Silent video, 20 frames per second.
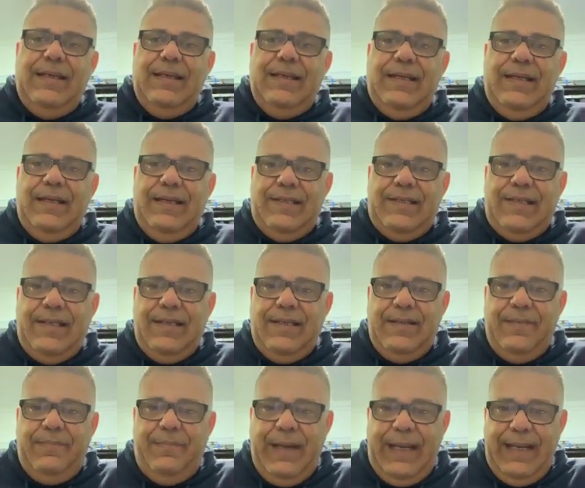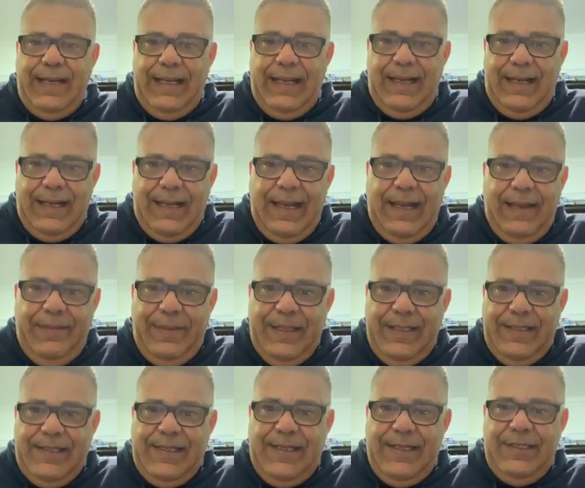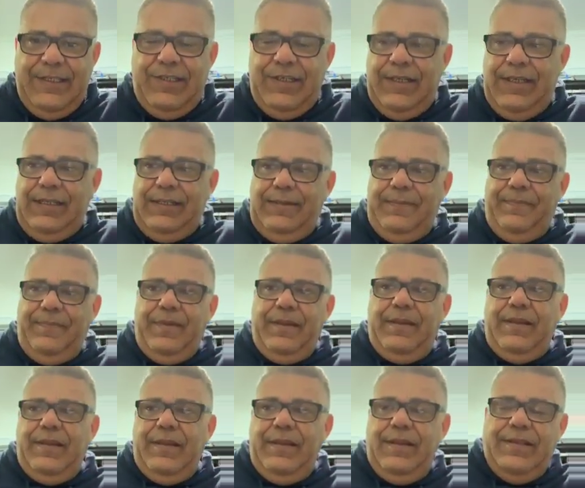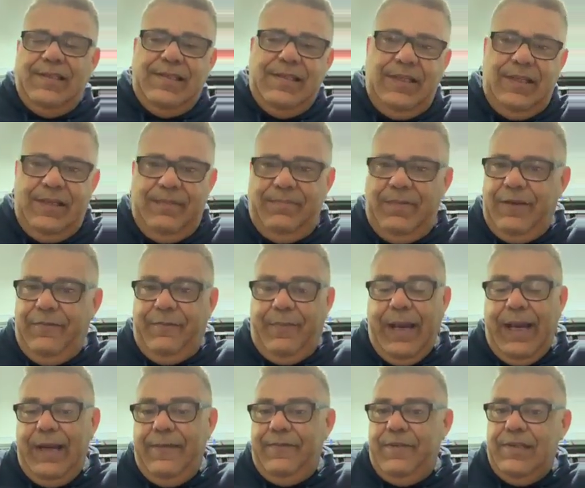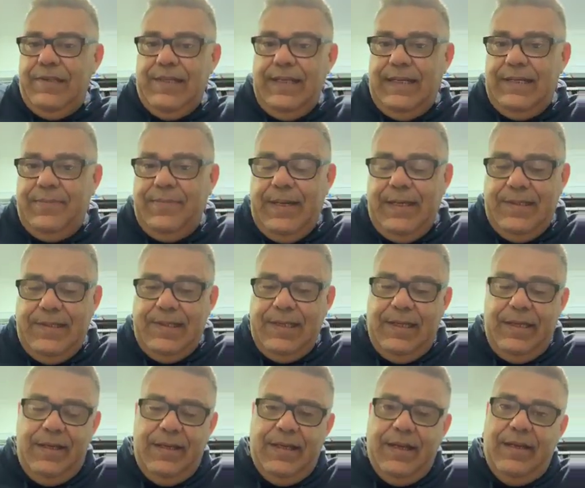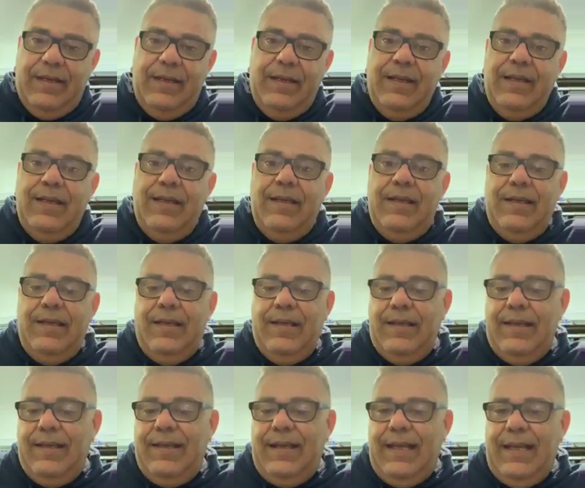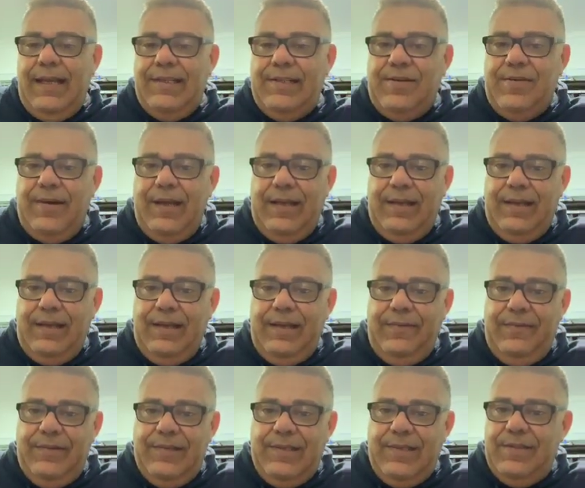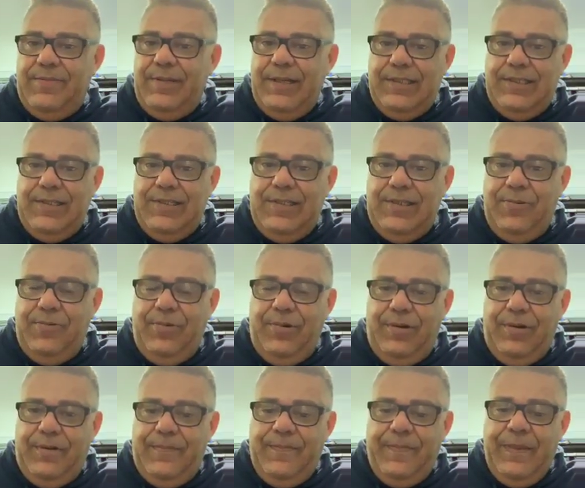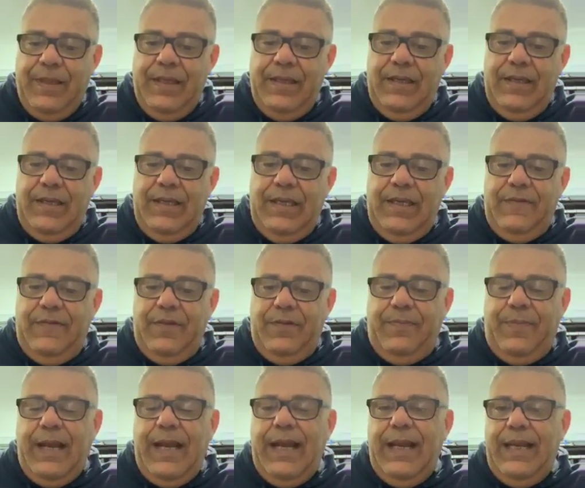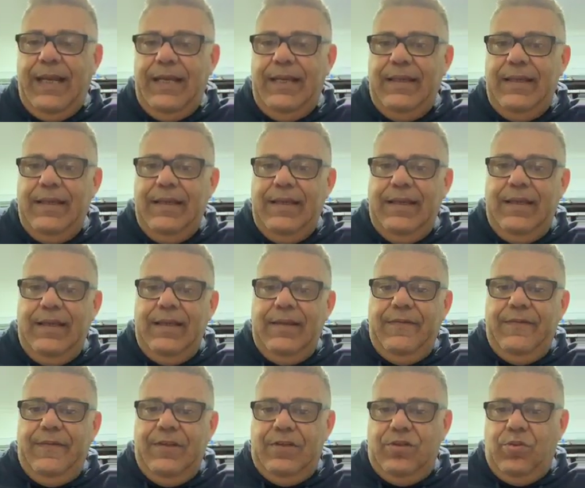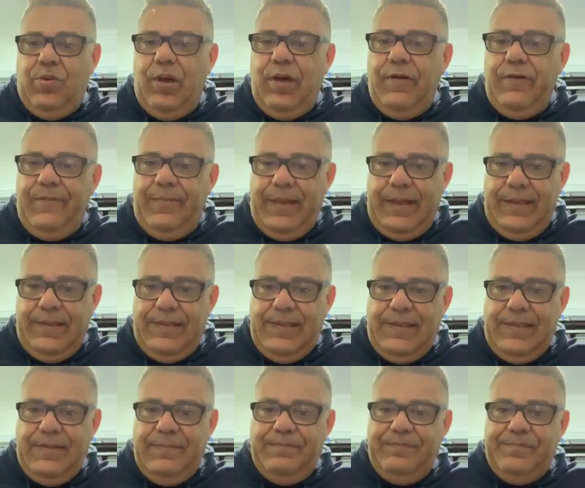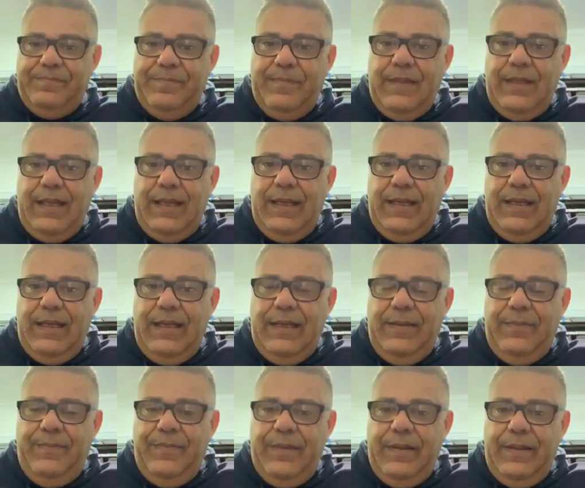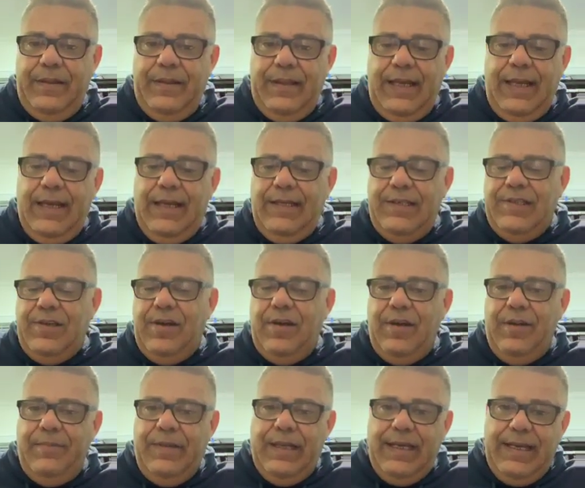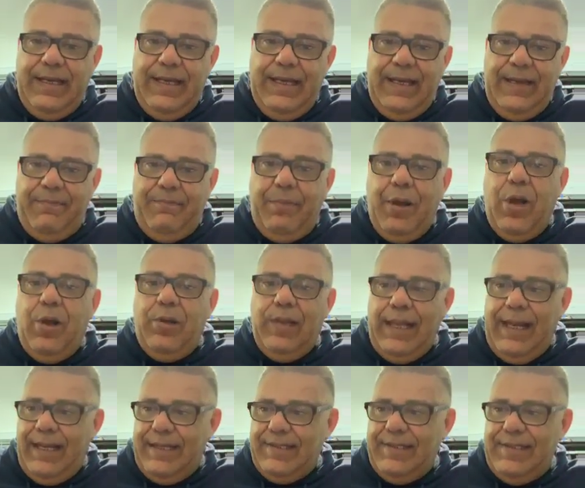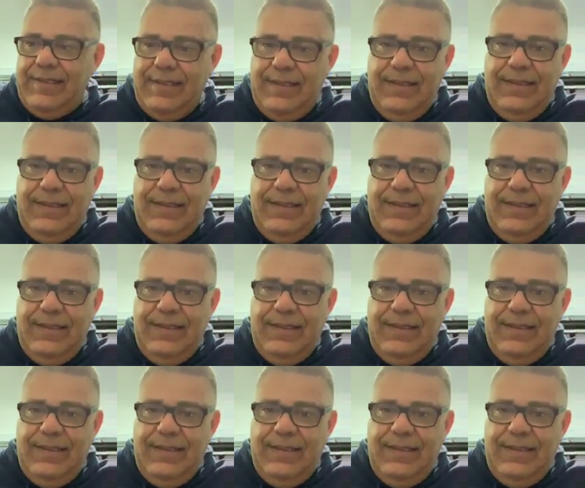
it's bad luck RBCG. Yes, you've paid for 6 months, so you can dance around the levels as much as you want. If you pay for 12 months, the only time you're going to get poleaxed